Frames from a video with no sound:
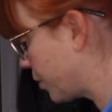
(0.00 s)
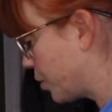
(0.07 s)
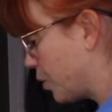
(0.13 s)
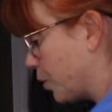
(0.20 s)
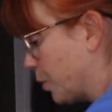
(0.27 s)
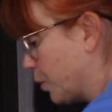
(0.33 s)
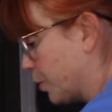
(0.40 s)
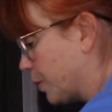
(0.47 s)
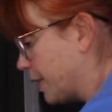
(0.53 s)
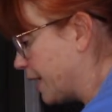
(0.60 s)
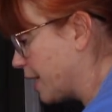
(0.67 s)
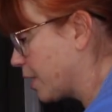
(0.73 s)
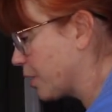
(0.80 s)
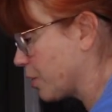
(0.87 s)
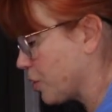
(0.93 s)
to
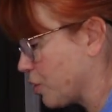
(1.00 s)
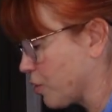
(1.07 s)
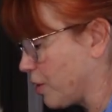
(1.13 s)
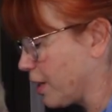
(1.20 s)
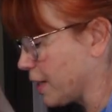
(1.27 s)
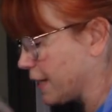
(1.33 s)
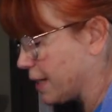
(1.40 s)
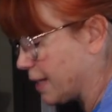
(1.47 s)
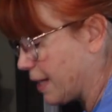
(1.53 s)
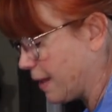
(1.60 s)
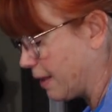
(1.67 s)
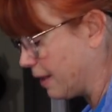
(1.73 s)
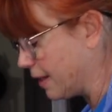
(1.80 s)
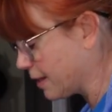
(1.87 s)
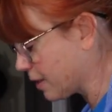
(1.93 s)
deconstruct
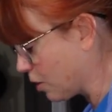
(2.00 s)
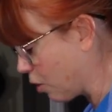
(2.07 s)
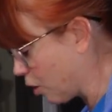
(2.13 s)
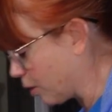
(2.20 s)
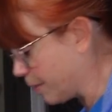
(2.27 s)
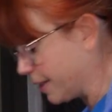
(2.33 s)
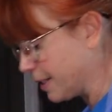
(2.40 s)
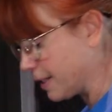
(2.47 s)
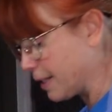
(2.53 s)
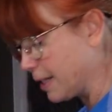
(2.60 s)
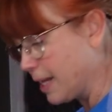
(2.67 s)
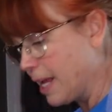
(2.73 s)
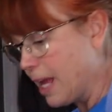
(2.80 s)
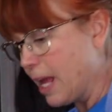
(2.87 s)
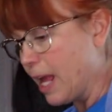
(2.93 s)
this garment
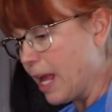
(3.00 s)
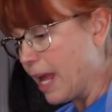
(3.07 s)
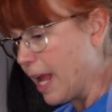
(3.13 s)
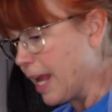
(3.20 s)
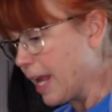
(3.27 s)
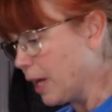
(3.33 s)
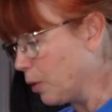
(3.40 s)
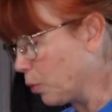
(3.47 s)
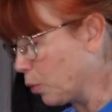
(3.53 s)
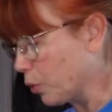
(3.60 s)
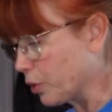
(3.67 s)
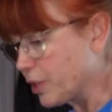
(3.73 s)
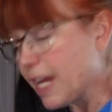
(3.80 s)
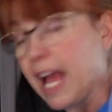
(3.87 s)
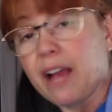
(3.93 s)
in order
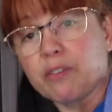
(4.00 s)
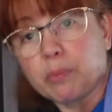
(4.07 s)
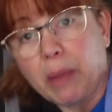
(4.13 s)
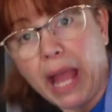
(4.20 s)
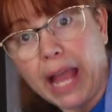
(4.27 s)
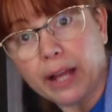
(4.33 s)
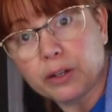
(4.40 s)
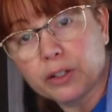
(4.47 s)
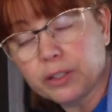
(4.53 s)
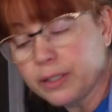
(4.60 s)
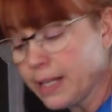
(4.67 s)
to have a pattern,